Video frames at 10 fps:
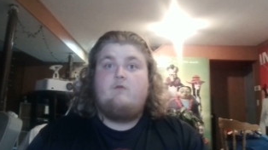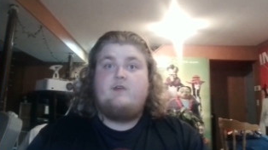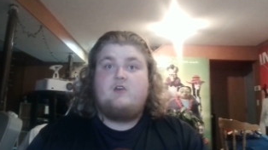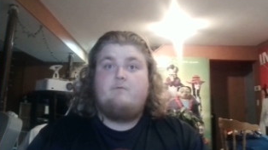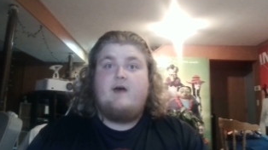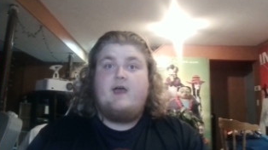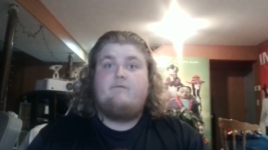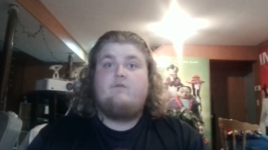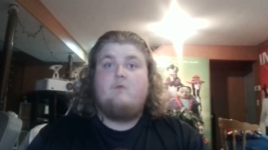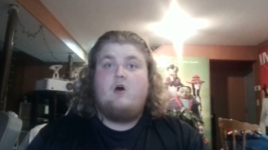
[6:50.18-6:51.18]

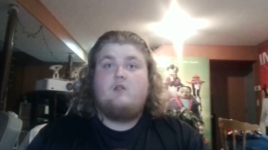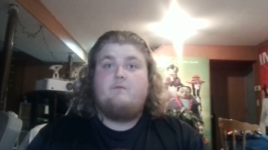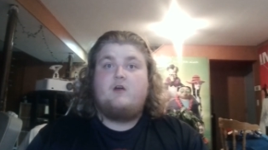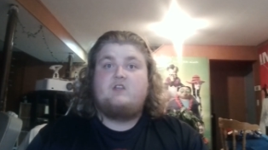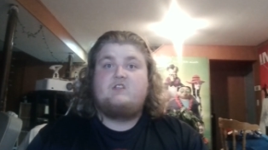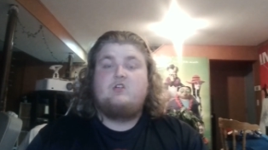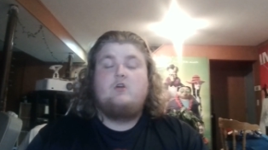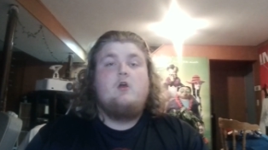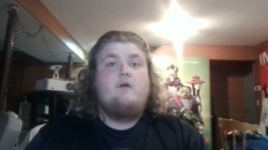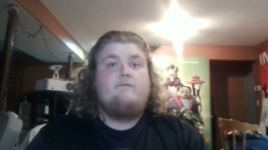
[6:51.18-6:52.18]
combined from all the parts
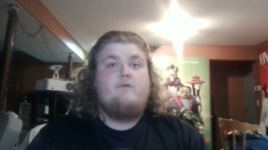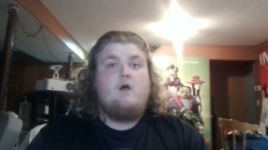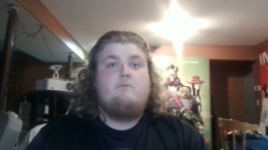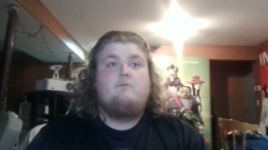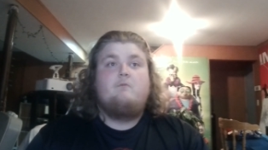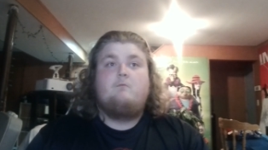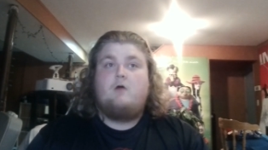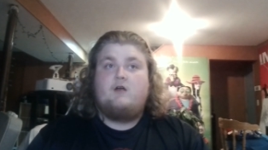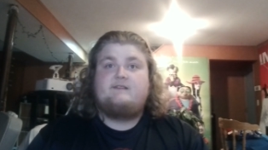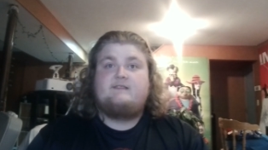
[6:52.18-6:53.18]
from
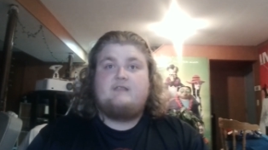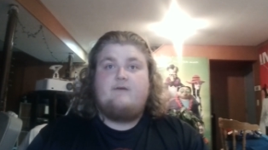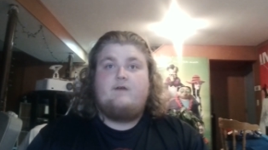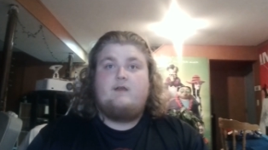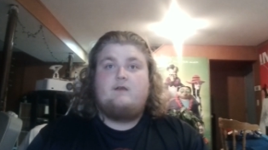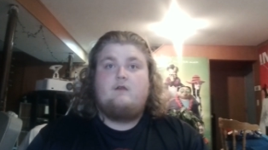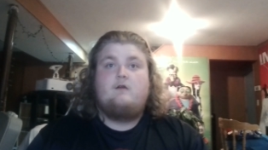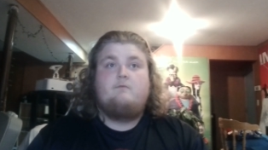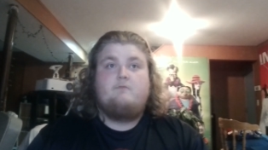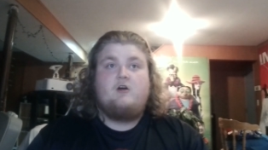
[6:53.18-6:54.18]
part 7,
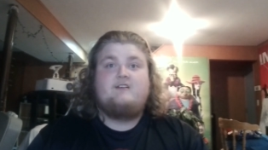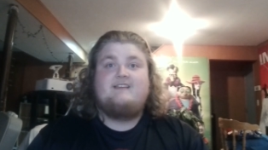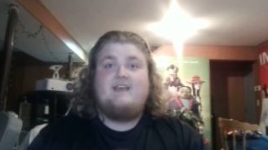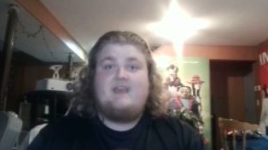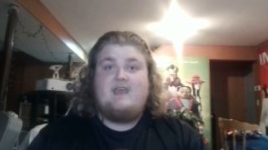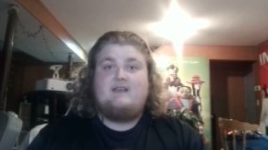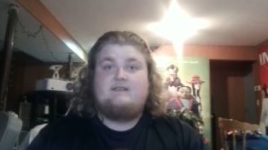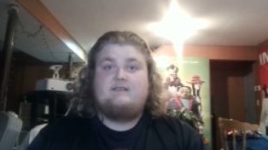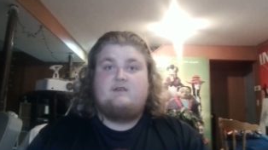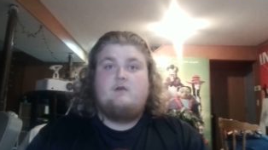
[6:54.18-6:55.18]
part
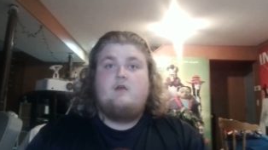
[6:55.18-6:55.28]
8.